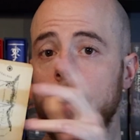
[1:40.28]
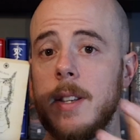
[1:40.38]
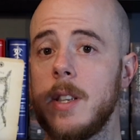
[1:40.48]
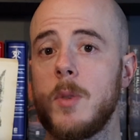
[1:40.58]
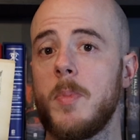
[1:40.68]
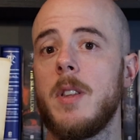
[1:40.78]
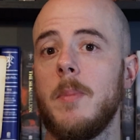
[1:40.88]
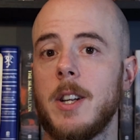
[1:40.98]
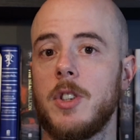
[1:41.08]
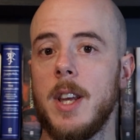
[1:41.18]
This is pretty
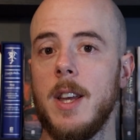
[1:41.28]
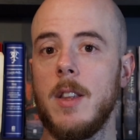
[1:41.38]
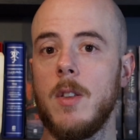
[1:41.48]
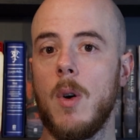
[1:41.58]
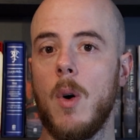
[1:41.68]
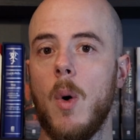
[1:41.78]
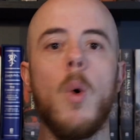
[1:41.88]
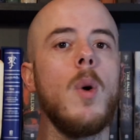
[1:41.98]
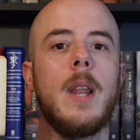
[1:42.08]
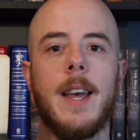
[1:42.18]
much in
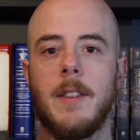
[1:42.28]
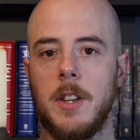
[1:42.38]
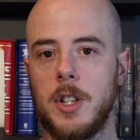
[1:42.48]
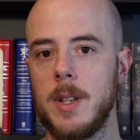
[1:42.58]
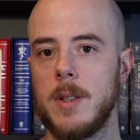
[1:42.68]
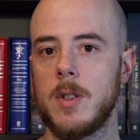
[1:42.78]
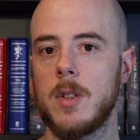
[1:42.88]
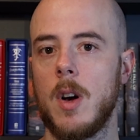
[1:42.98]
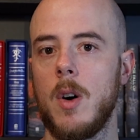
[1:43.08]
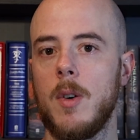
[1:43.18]
all
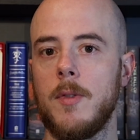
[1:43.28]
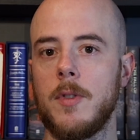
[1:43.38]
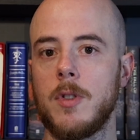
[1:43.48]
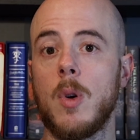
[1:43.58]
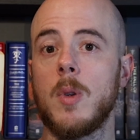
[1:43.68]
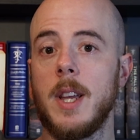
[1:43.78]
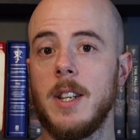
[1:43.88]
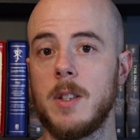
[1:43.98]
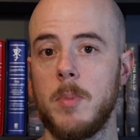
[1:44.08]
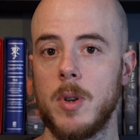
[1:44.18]
editions of
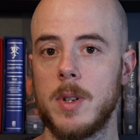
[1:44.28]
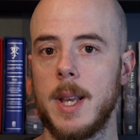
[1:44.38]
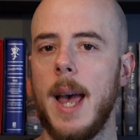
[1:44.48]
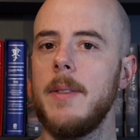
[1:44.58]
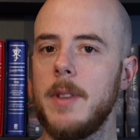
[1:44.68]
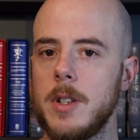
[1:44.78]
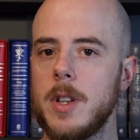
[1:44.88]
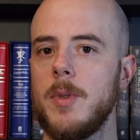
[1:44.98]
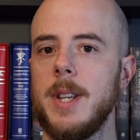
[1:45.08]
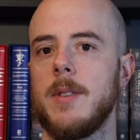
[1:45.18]
Tolkien's books, and there's
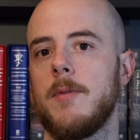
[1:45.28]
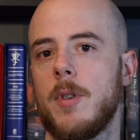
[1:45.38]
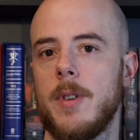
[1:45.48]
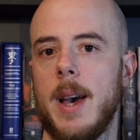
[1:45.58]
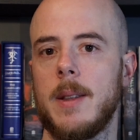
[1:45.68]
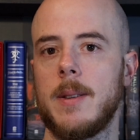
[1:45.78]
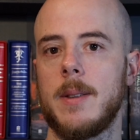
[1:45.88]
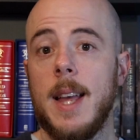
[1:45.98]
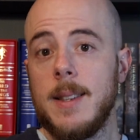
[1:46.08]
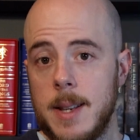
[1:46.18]
a reason for that.
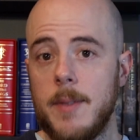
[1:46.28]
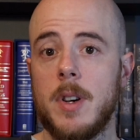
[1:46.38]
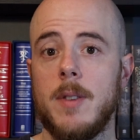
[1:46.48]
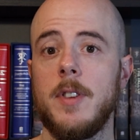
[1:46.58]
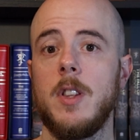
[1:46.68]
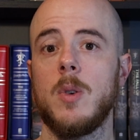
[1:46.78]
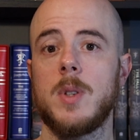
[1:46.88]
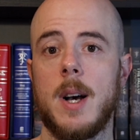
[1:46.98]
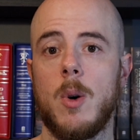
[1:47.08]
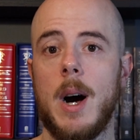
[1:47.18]
In several
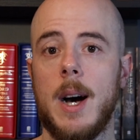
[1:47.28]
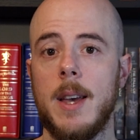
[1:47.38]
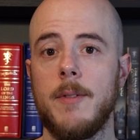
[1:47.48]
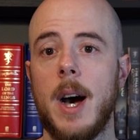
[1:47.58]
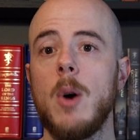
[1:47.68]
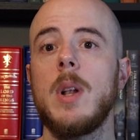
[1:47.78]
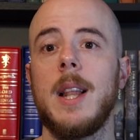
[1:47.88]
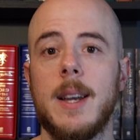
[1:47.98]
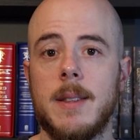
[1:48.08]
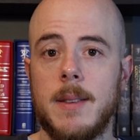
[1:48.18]
videos now, I've
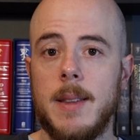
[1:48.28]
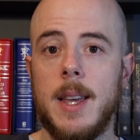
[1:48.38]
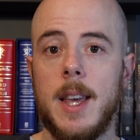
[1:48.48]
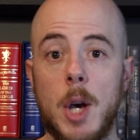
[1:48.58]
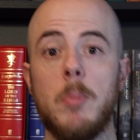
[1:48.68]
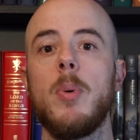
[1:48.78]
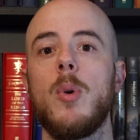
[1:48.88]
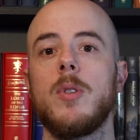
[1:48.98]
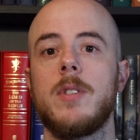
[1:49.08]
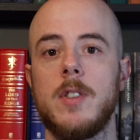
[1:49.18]
outlined the
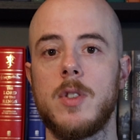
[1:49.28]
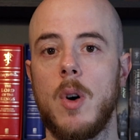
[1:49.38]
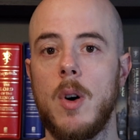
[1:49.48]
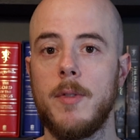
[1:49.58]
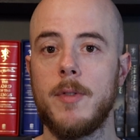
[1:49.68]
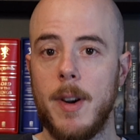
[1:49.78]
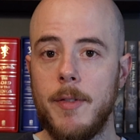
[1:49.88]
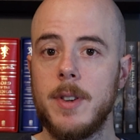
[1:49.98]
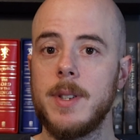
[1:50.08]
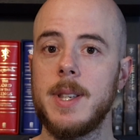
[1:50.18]
importance of
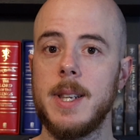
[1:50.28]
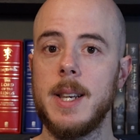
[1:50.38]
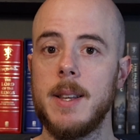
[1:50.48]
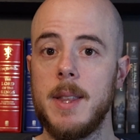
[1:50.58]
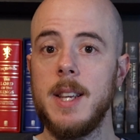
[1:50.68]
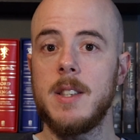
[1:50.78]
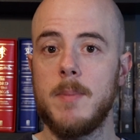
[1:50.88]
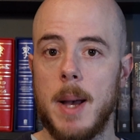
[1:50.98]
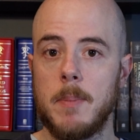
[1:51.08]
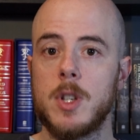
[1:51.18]
referencing these
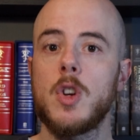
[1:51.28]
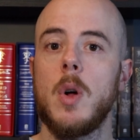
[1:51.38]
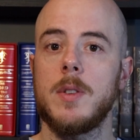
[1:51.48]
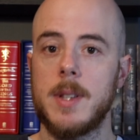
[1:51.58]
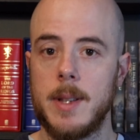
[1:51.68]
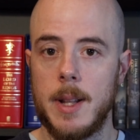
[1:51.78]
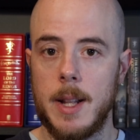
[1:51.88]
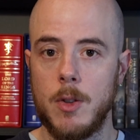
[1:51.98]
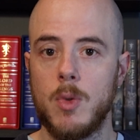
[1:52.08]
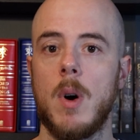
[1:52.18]
maps
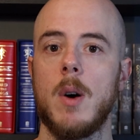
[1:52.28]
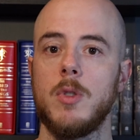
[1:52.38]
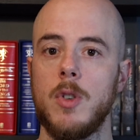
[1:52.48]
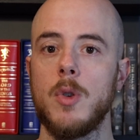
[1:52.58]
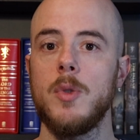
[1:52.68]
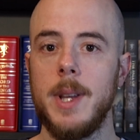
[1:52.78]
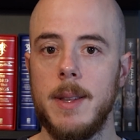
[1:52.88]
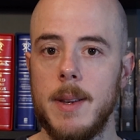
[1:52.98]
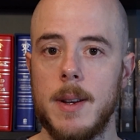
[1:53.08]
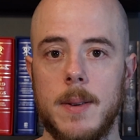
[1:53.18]
constantly throughout your
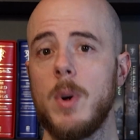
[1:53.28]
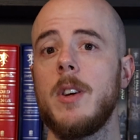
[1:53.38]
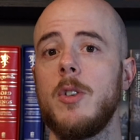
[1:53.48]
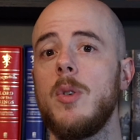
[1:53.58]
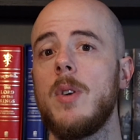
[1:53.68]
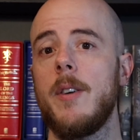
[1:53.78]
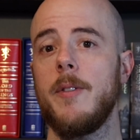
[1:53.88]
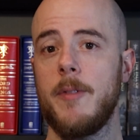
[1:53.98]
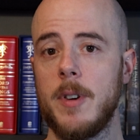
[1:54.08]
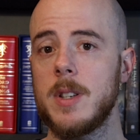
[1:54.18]
reading. Whether you're a
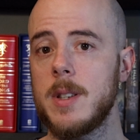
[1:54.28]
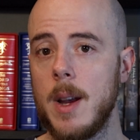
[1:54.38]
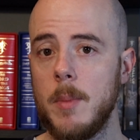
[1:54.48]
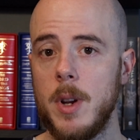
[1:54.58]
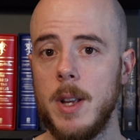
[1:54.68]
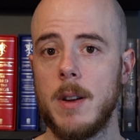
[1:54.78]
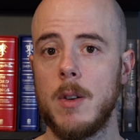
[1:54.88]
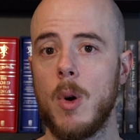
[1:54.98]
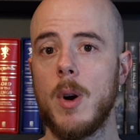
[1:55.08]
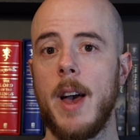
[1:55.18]
first-time reader
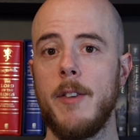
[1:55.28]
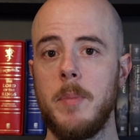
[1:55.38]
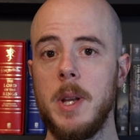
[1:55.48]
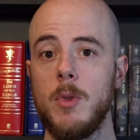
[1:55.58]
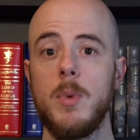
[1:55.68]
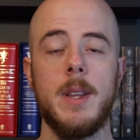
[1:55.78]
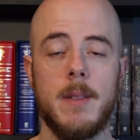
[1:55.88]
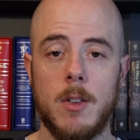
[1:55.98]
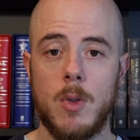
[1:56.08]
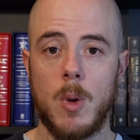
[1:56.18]
or have been
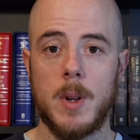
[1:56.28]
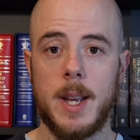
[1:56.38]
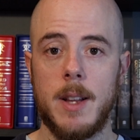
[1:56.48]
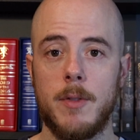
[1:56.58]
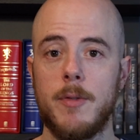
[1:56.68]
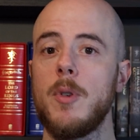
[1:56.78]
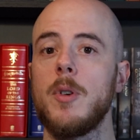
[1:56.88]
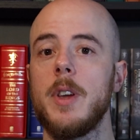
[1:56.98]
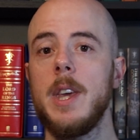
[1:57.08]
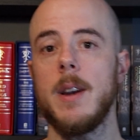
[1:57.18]
reading Tolkien
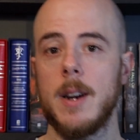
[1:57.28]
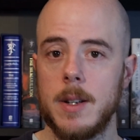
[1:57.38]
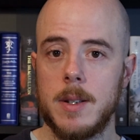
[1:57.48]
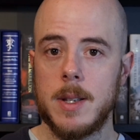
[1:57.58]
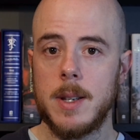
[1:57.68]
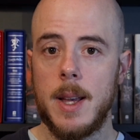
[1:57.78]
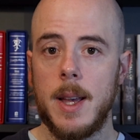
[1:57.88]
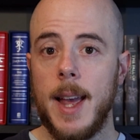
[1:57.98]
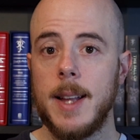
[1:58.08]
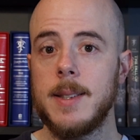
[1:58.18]
for years,
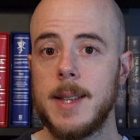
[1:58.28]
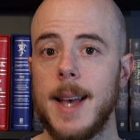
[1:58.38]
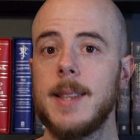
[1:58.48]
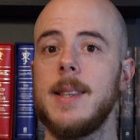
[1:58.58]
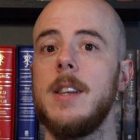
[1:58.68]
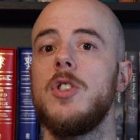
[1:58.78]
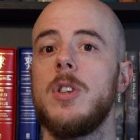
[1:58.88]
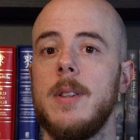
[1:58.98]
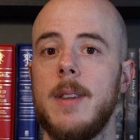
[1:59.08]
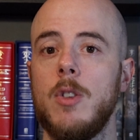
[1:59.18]
it's
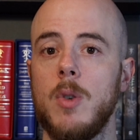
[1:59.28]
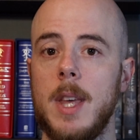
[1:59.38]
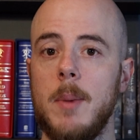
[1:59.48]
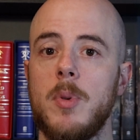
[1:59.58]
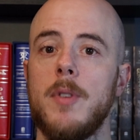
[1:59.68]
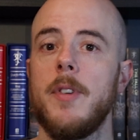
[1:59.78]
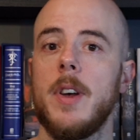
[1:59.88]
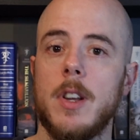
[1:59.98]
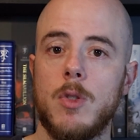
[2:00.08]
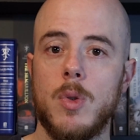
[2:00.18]
essential that you keep
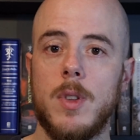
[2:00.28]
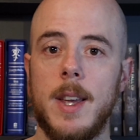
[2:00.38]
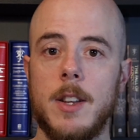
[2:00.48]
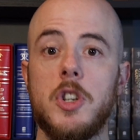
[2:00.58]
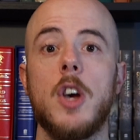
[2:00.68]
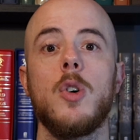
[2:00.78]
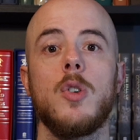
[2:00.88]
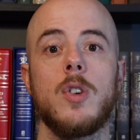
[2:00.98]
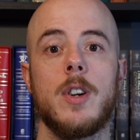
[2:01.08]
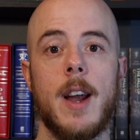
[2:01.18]
referring to the
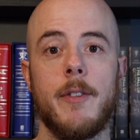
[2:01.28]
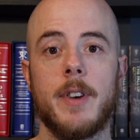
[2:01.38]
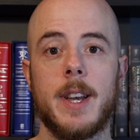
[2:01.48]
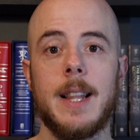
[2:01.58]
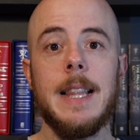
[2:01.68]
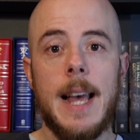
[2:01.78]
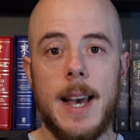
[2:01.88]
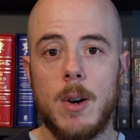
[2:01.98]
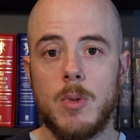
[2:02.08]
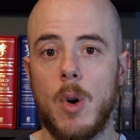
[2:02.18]
geographical
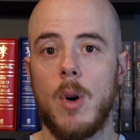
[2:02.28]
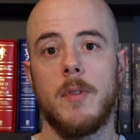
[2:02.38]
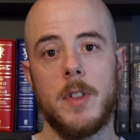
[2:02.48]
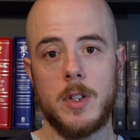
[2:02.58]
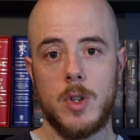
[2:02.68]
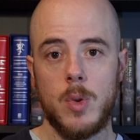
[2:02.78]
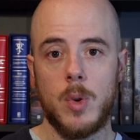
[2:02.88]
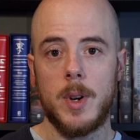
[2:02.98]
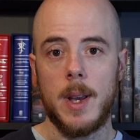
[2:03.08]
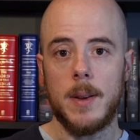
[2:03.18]
layout of the
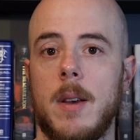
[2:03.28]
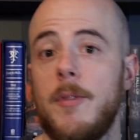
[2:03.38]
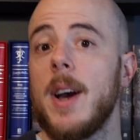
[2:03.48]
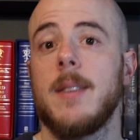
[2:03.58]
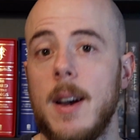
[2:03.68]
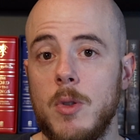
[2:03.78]
story. In fact, I